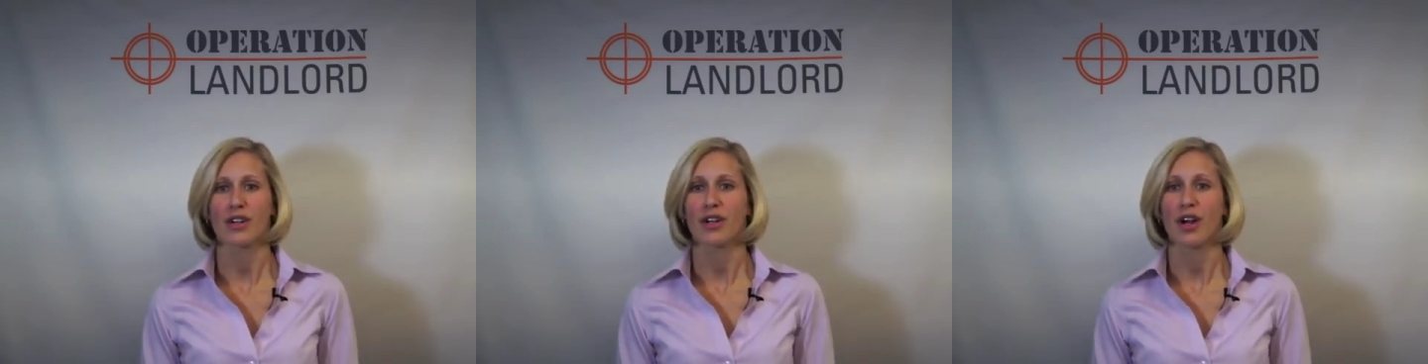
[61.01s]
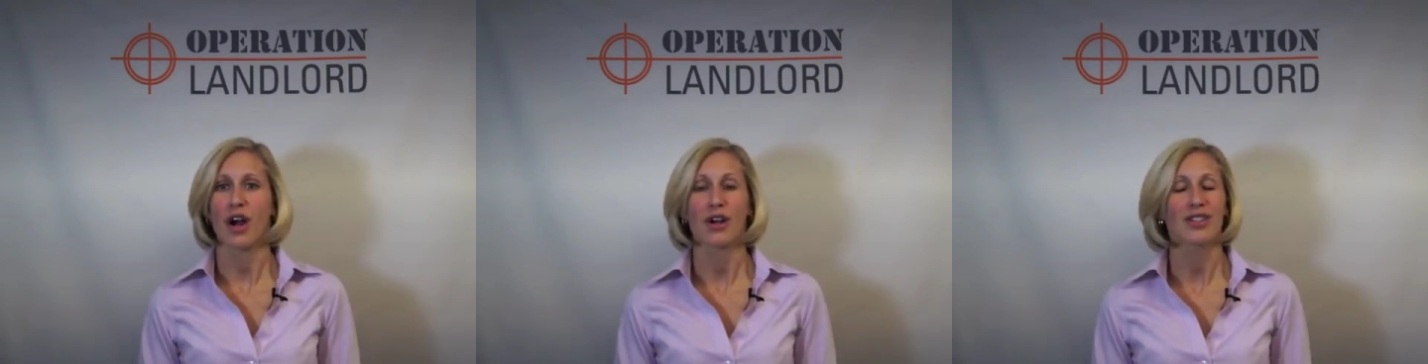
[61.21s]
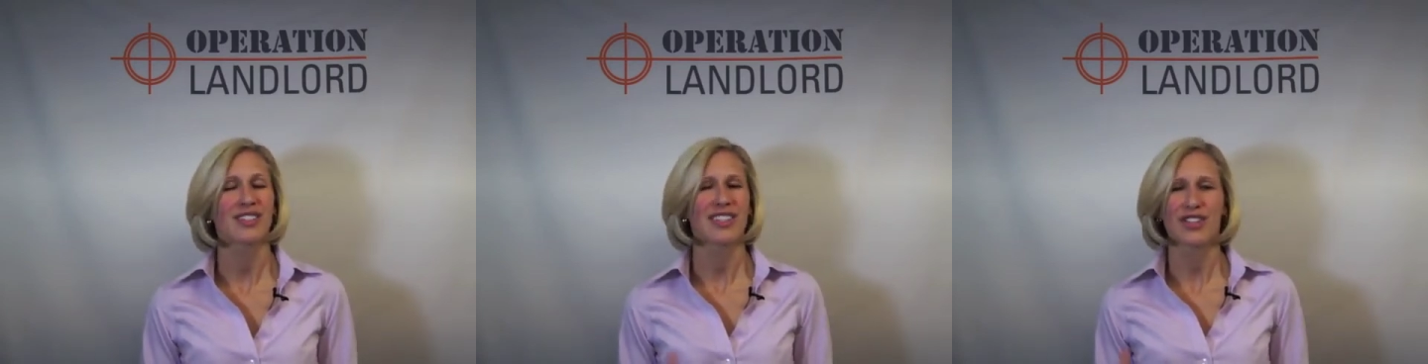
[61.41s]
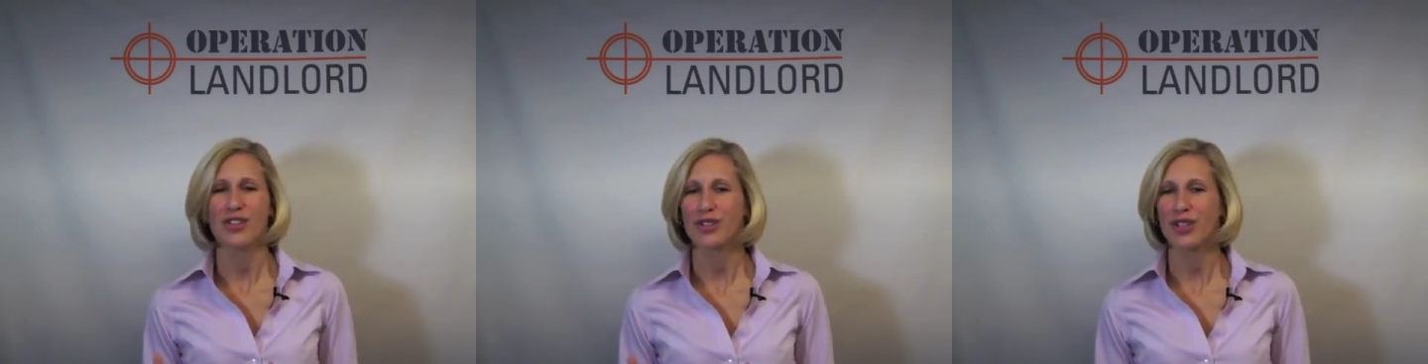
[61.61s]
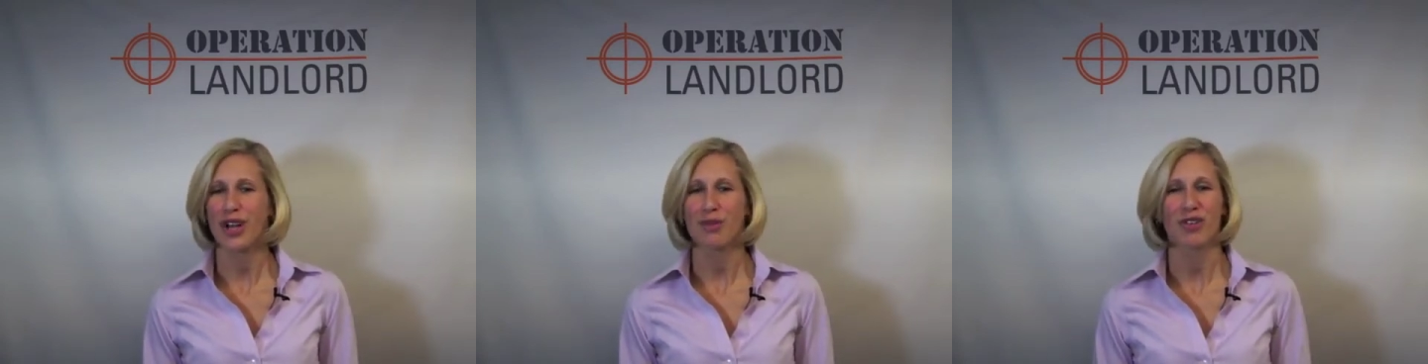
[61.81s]
are
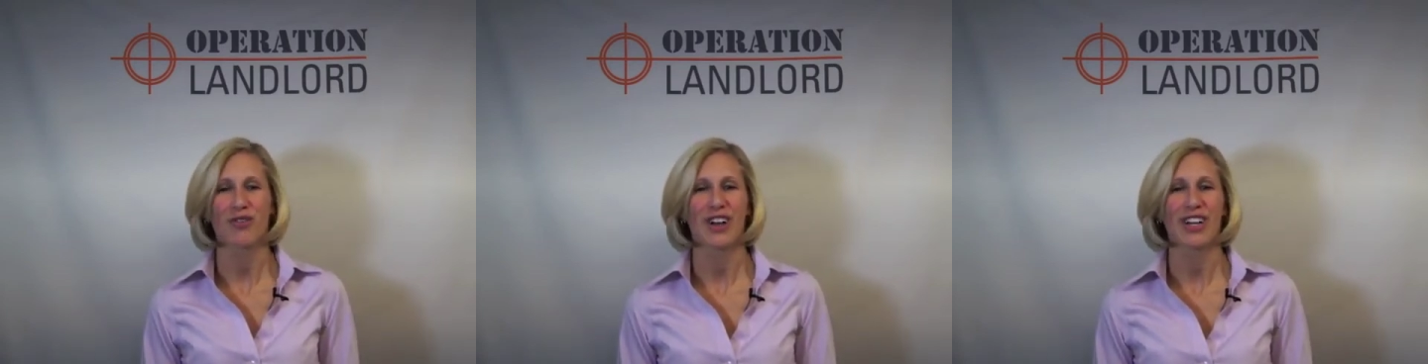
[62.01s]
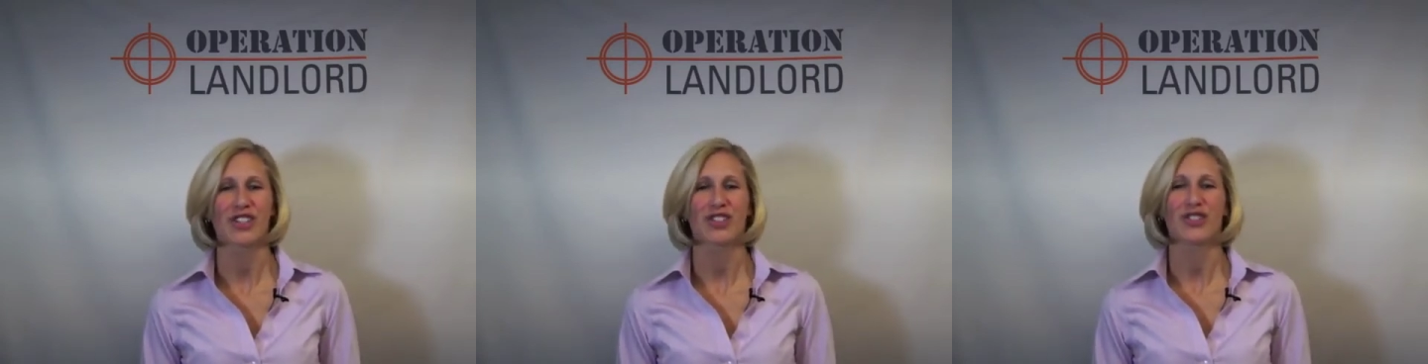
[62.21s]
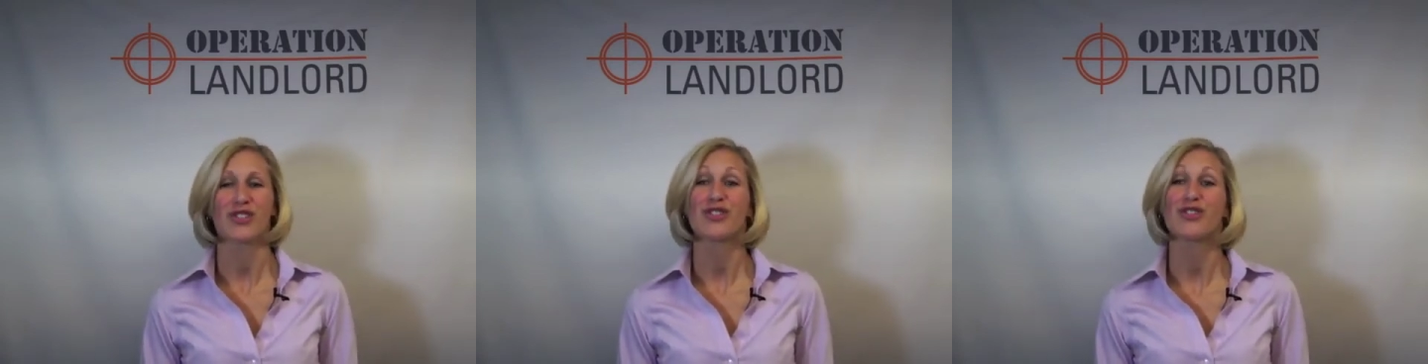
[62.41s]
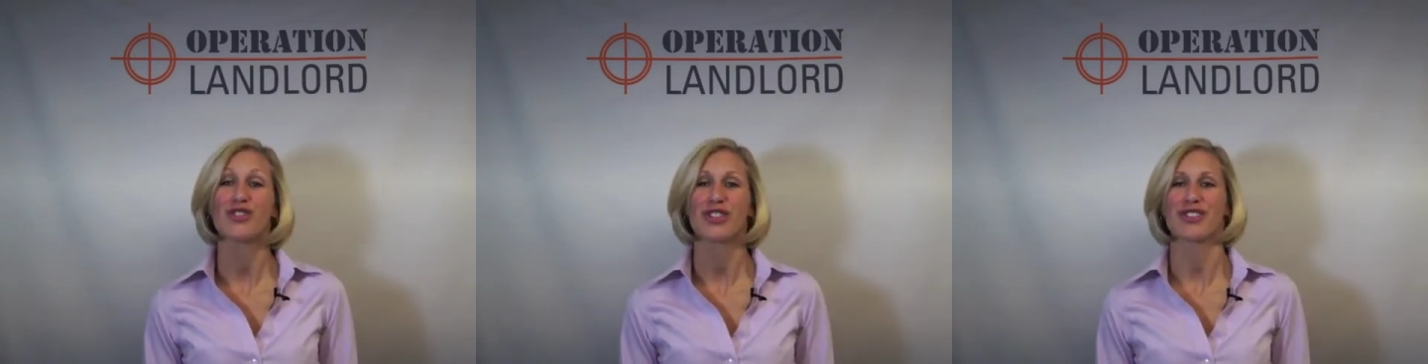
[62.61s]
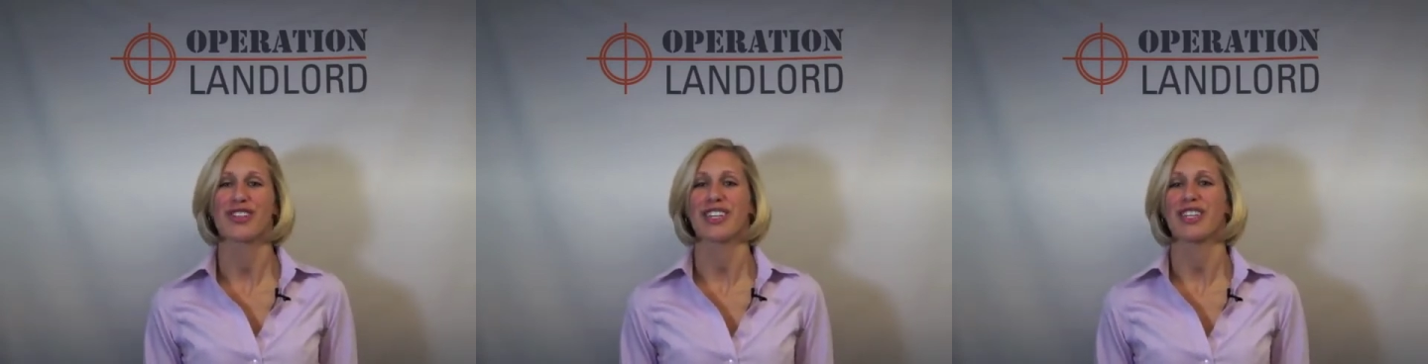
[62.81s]
single young professionals
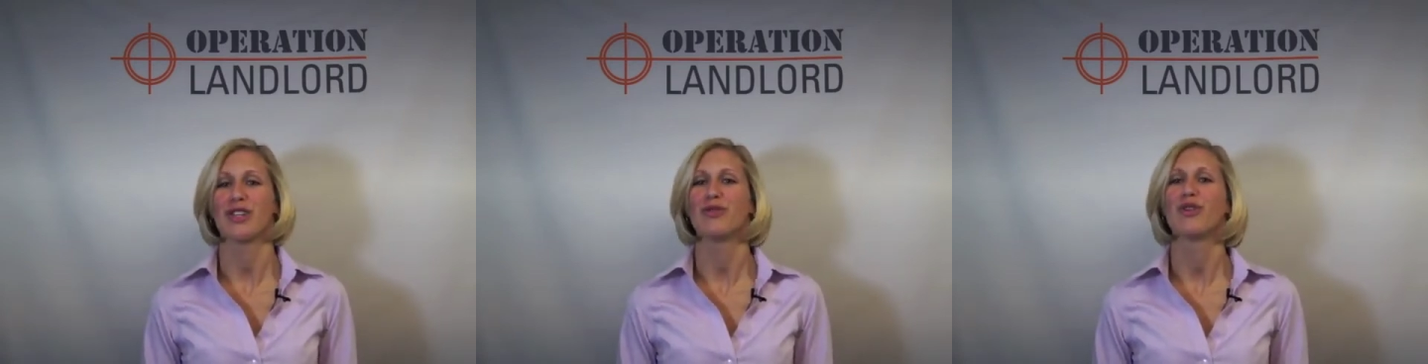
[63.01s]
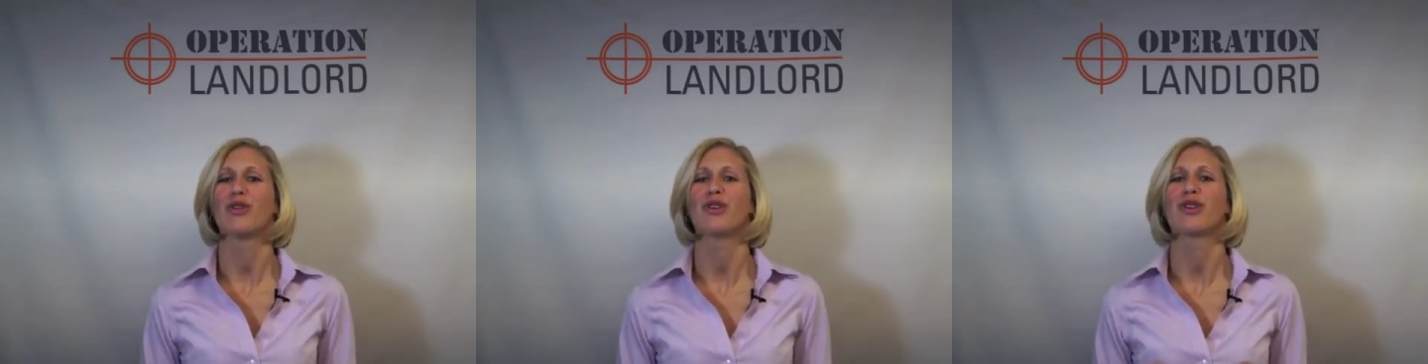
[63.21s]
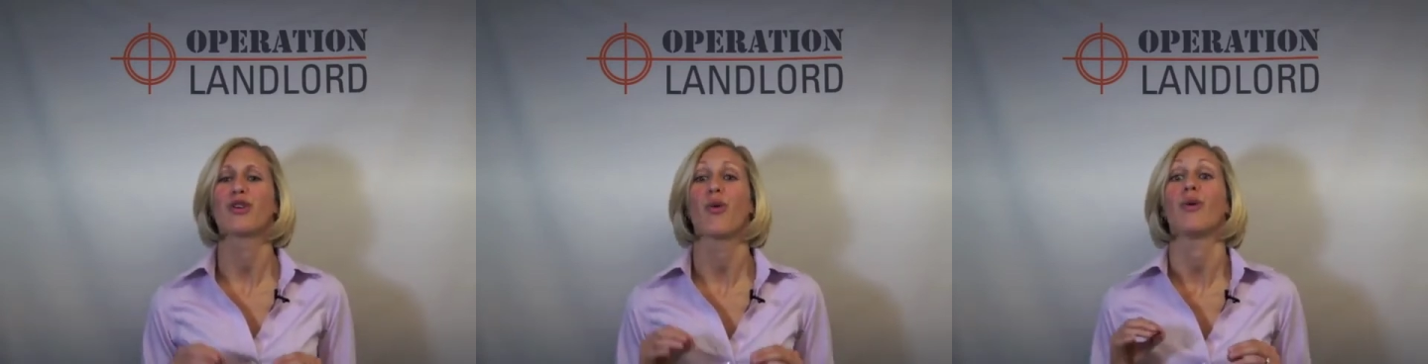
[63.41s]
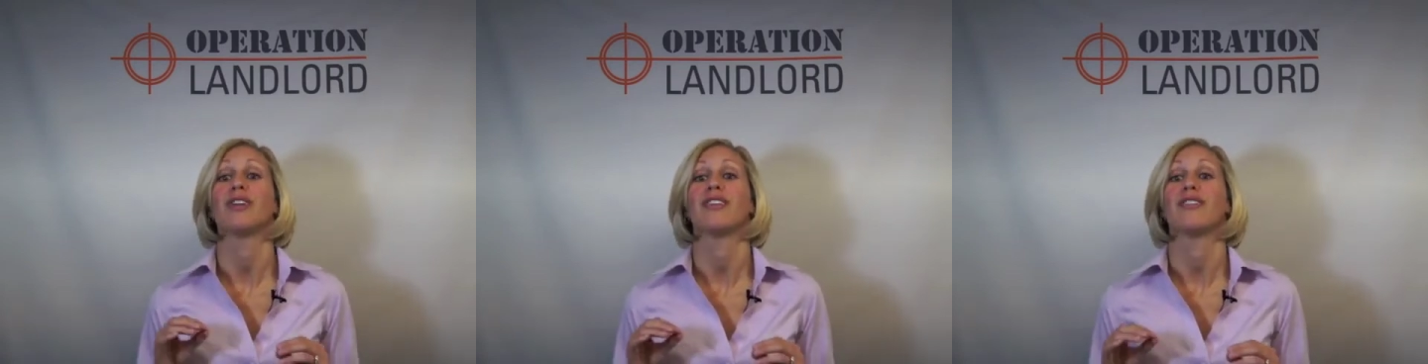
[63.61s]
just like you, you're going to